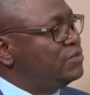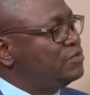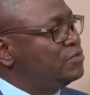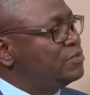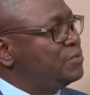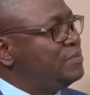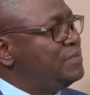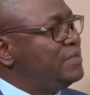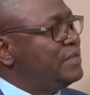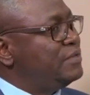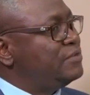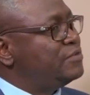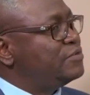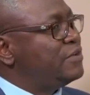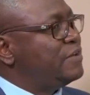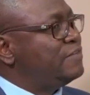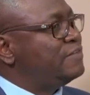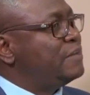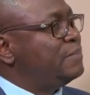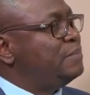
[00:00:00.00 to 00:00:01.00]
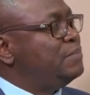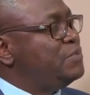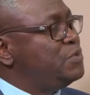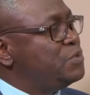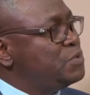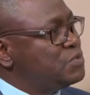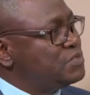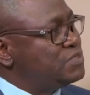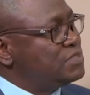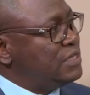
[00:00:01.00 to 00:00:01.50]
to be to have
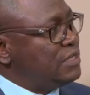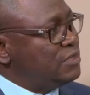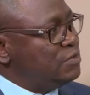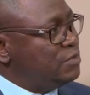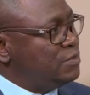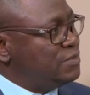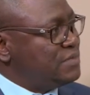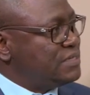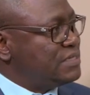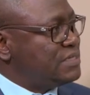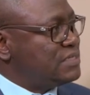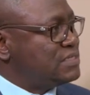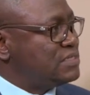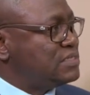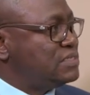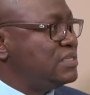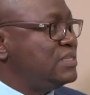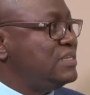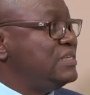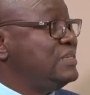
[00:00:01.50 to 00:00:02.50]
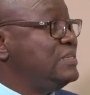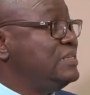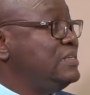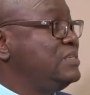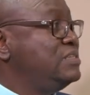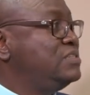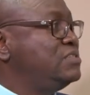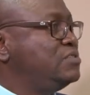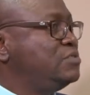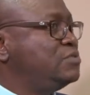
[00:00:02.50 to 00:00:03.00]
abused their dominance, they
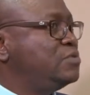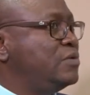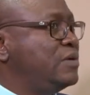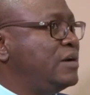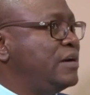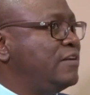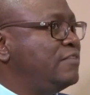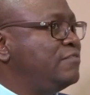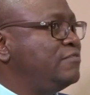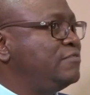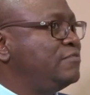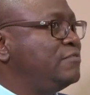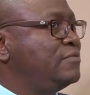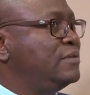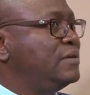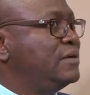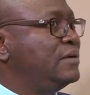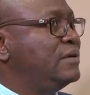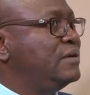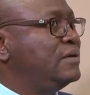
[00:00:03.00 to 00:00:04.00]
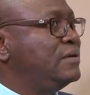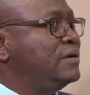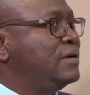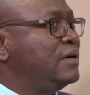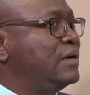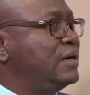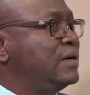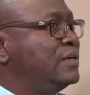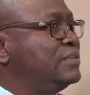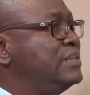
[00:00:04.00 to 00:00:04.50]
need to have
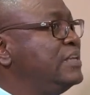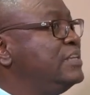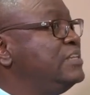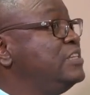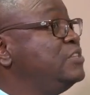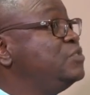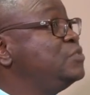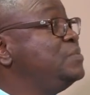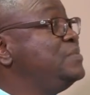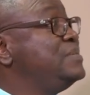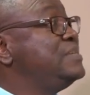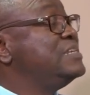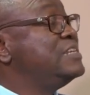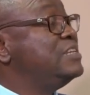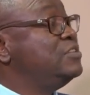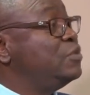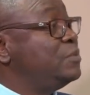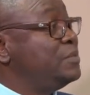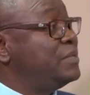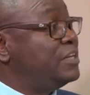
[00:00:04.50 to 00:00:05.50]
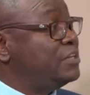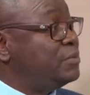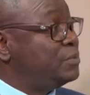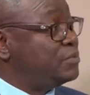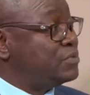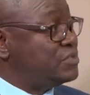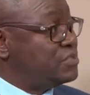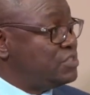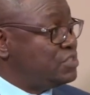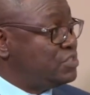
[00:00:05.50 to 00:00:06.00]
uh, they need to be in a dominant
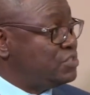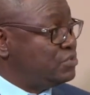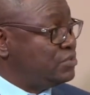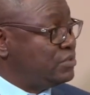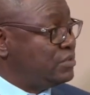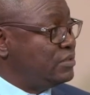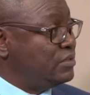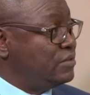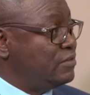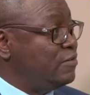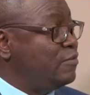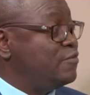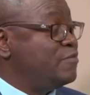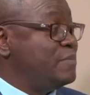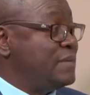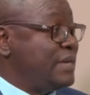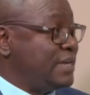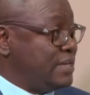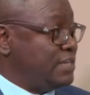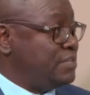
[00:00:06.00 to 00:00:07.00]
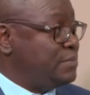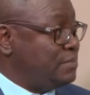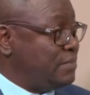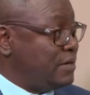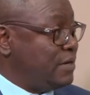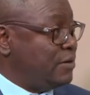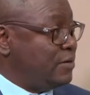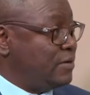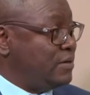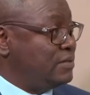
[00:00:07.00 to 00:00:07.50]
position right. of market
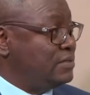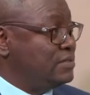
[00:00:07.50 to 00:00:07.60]
power.